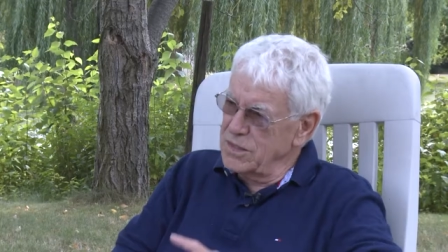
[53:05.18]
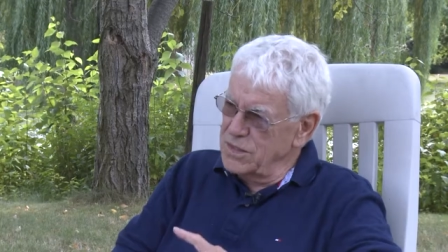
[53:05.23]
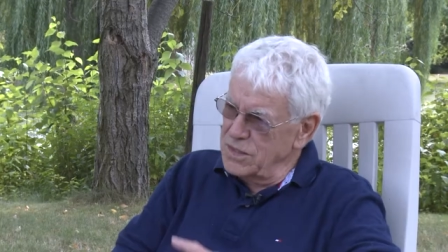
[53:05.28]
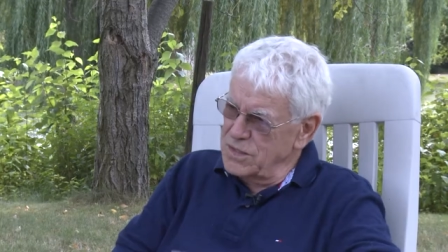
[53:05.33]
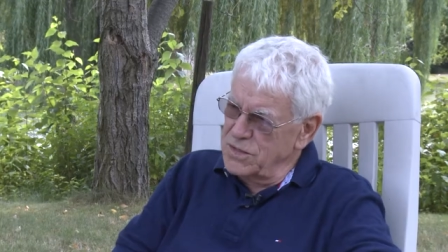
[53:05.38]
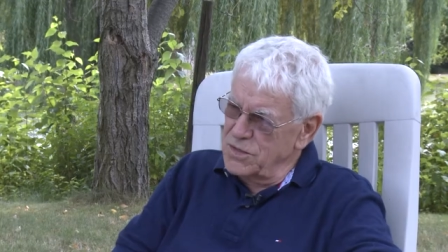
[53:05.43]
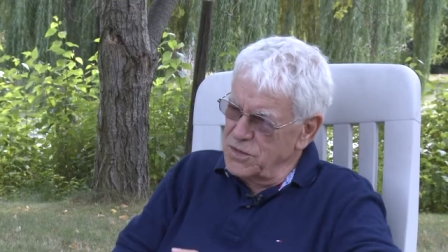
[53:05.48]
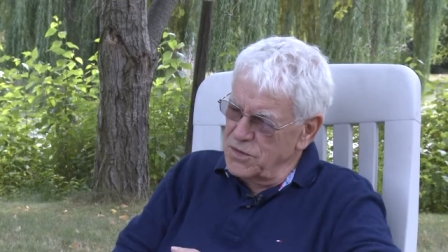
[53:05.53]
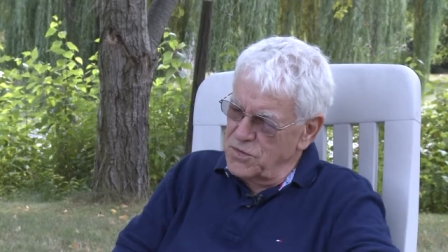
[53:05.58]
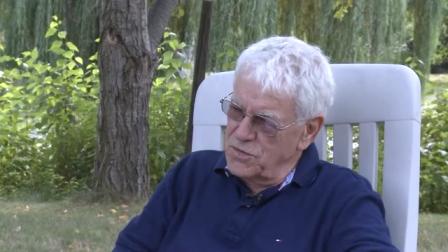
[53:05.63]

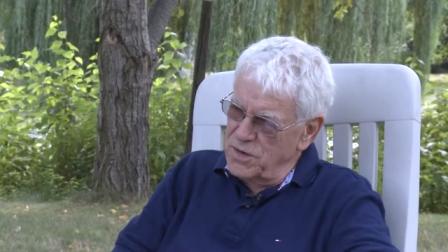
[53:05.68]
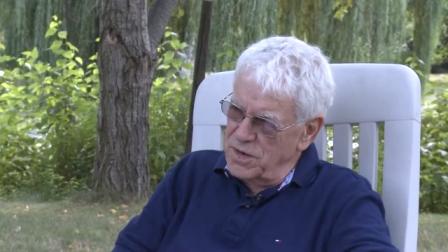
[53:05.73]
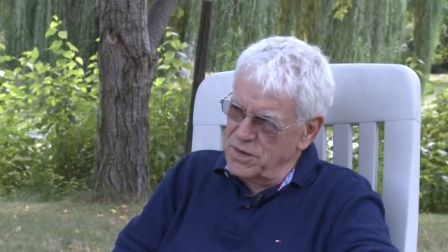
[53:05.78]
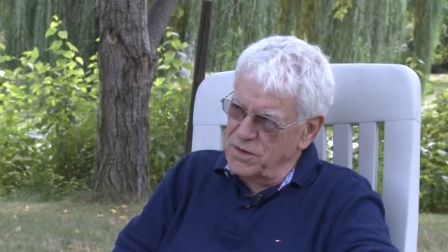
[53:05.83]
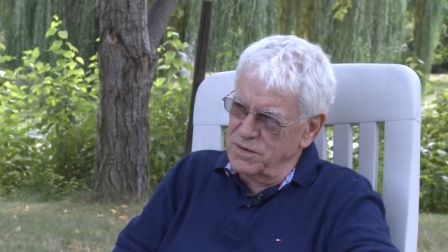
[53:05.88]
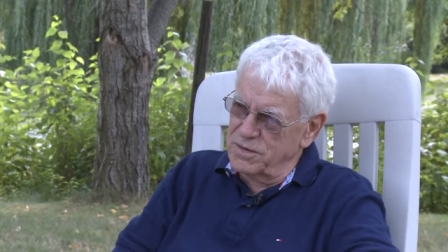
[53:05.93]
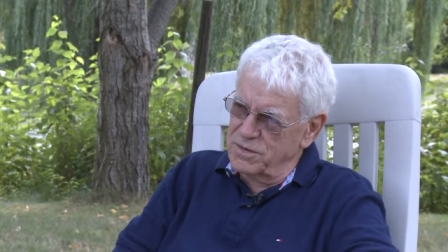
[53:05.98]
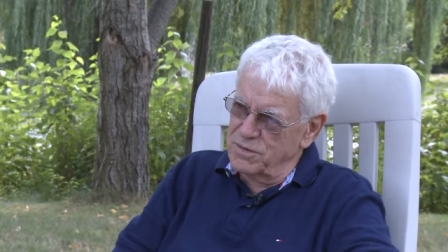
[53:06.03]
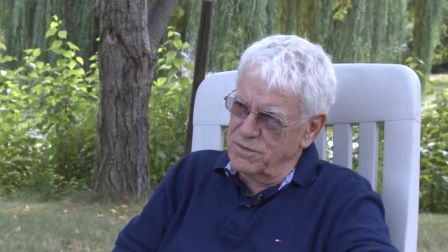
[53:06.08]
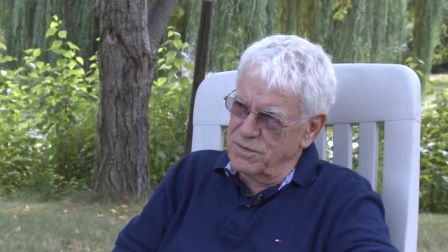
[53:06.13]
this the
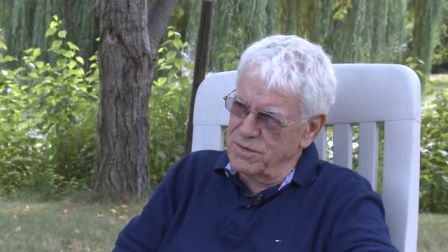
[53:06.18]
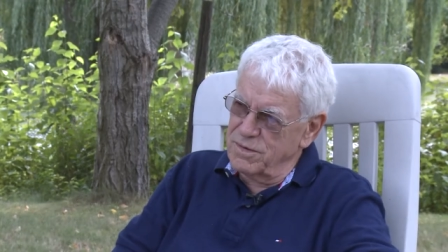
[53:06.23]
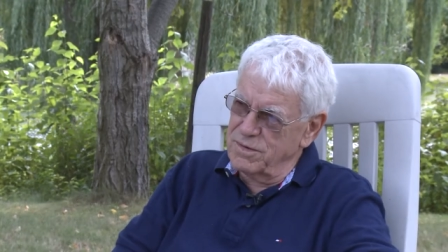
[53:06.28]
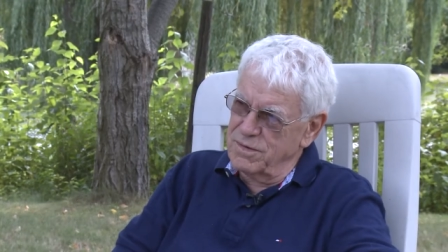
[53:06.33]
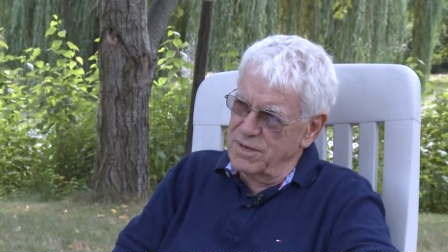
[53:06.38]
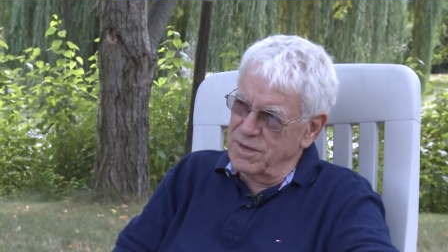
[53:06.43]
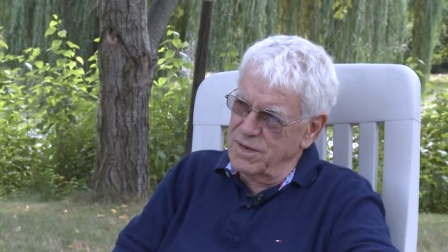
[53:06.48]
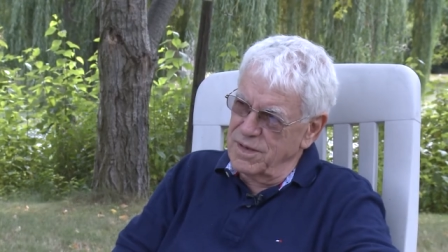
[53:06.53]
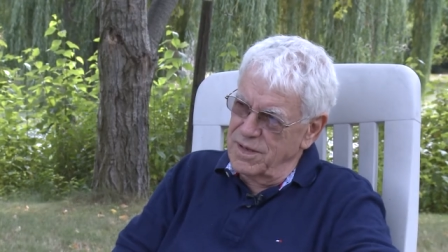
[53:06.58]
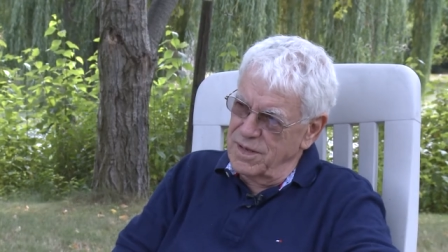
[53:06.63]
director's order
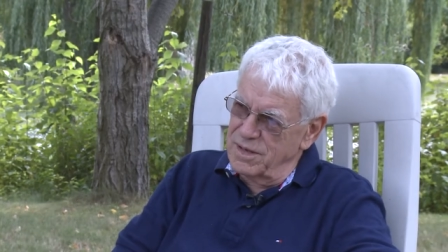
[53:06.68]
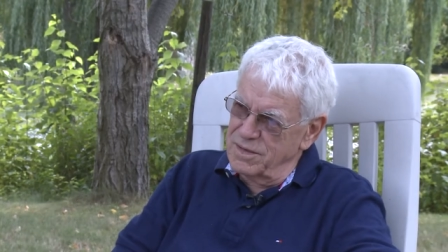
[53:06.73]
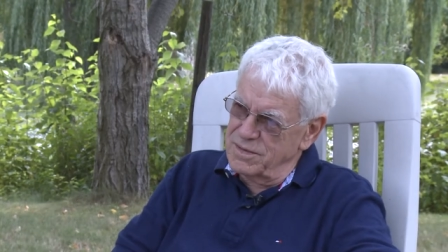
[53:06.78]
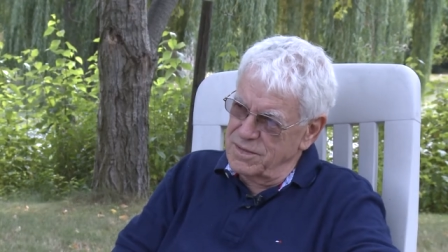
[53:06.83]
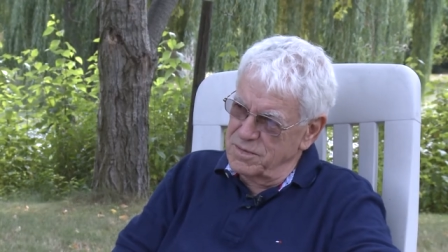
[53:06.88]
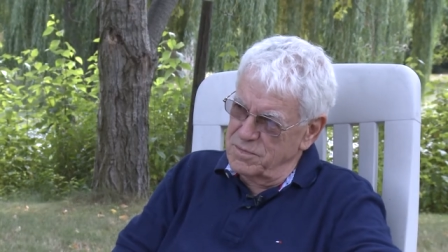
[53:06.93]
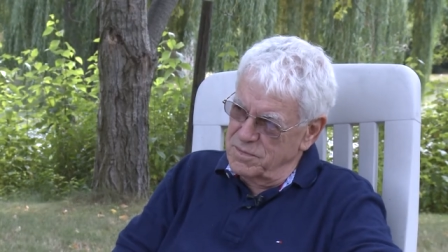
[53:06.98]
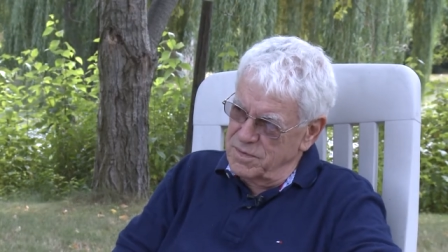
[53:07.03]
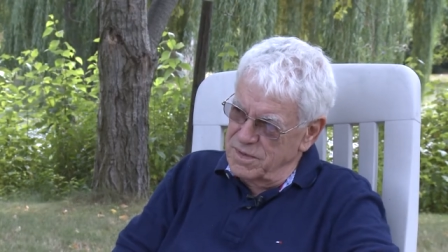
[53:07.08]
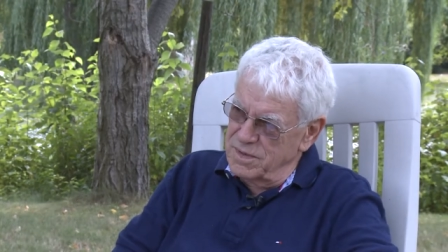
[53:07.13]
that allows? Yeah,
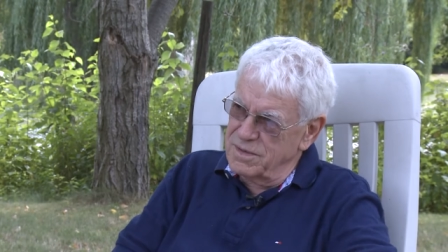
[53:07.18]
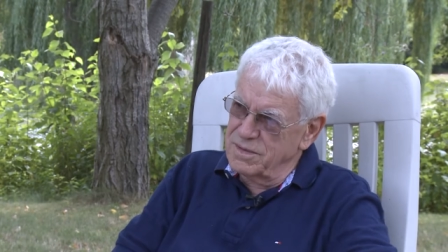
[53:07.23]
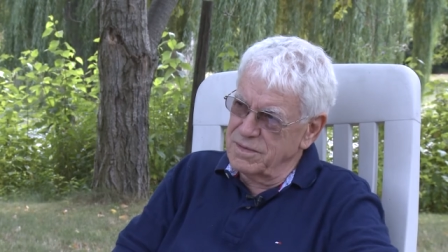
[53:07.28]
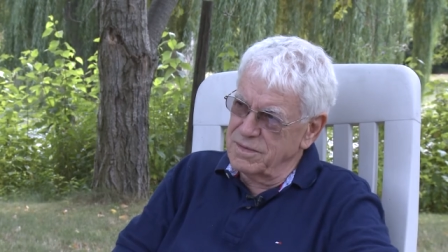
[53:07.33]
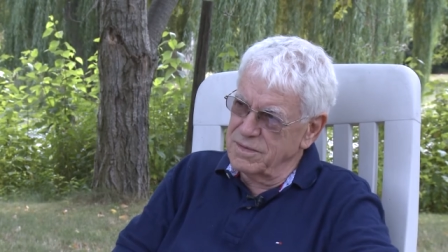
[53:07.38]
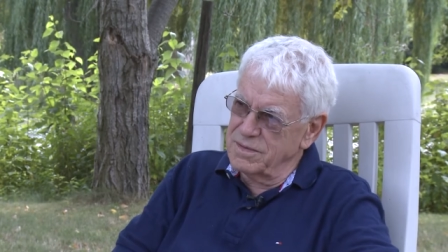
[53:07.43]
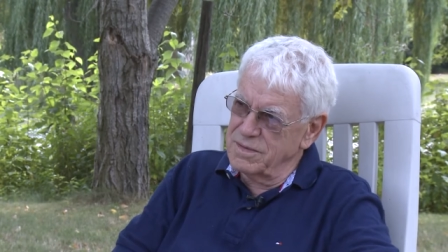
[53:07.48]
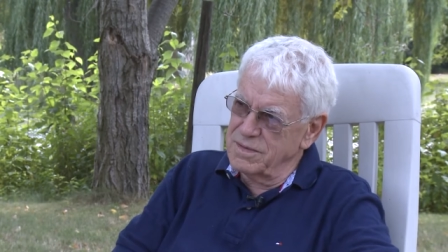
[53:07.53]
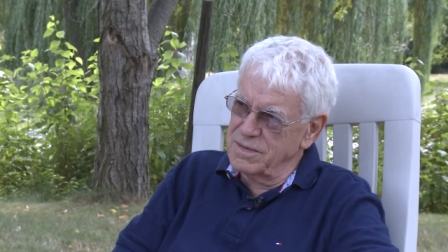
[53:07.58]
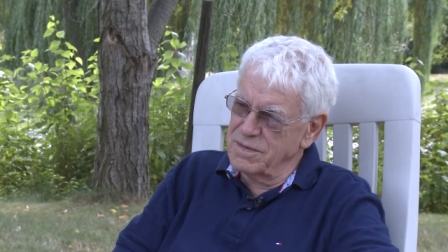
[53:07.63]
one of the
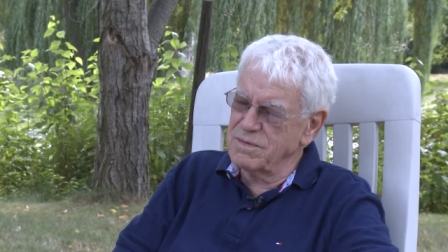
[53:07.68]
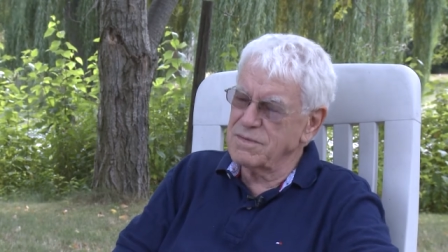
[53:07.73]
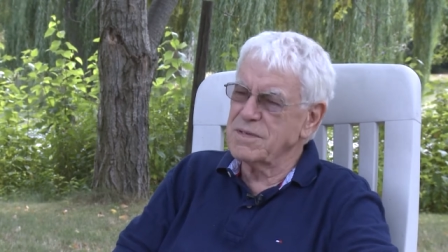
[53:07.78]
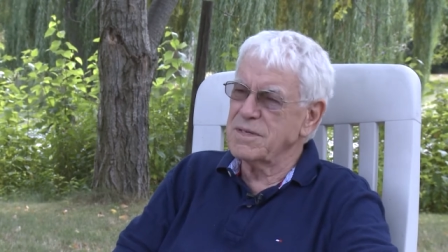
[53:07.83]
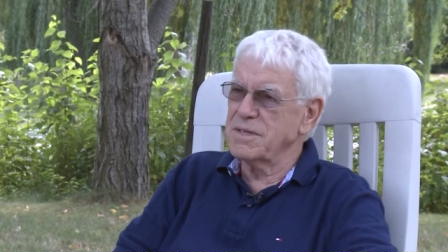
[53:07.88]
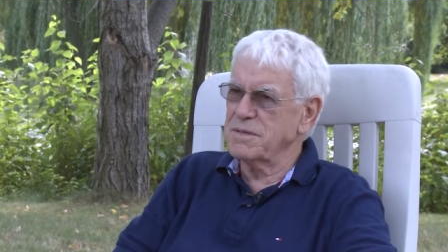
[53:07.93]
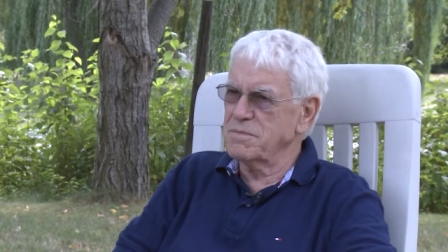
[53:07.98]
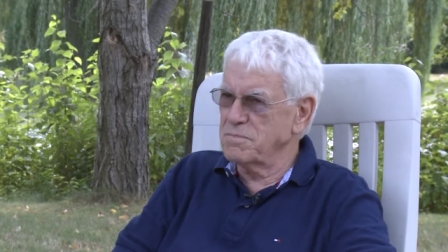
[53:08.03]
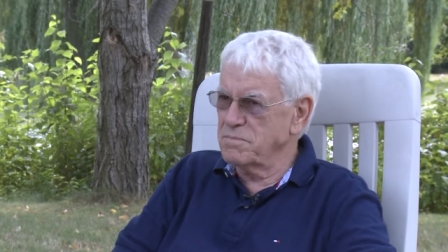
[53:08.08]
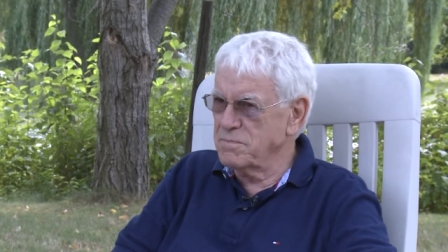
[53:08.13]
director's
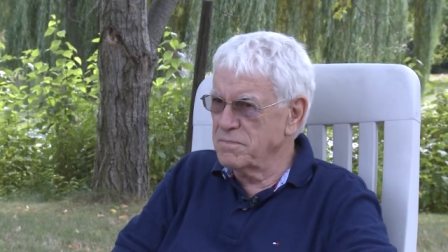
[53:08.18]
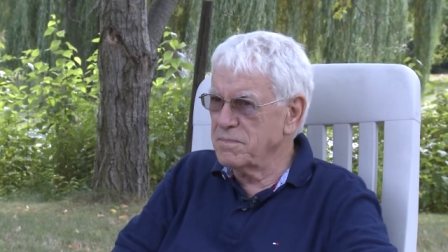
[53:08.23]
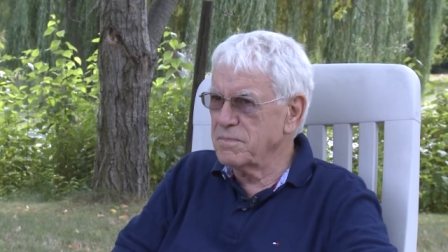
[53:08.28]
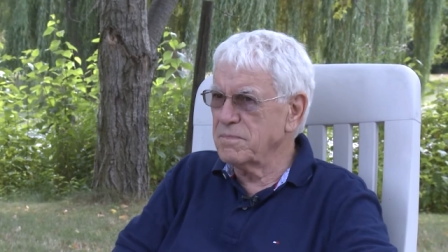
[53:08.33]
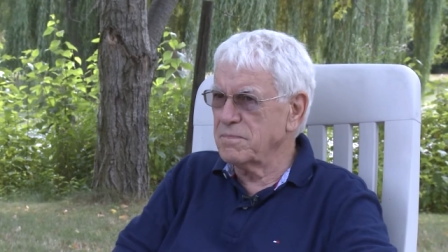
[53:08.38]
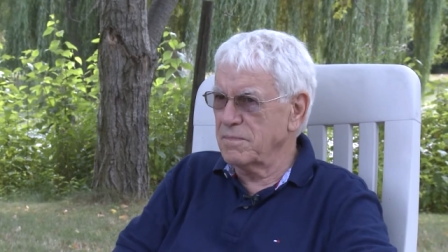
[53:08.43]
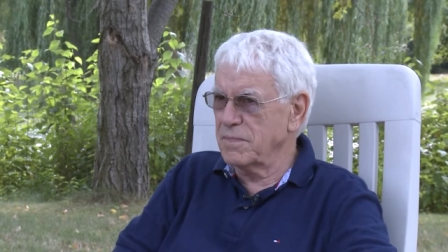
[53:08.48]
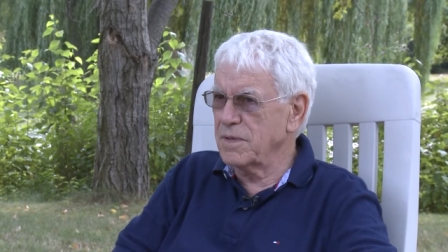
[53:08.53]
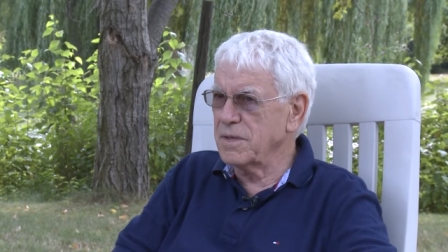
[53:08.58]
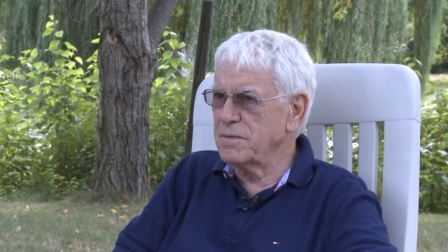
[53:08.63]
okay. orders
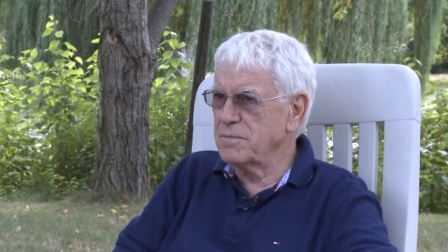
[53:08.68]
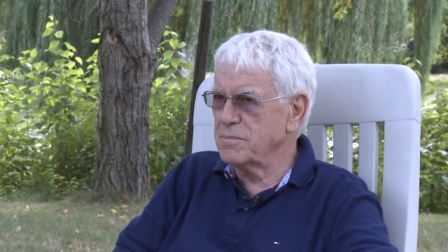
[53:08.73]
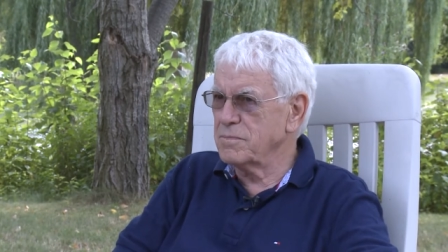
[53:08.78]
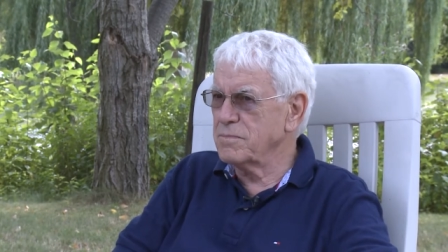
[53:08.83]
for okay. shutting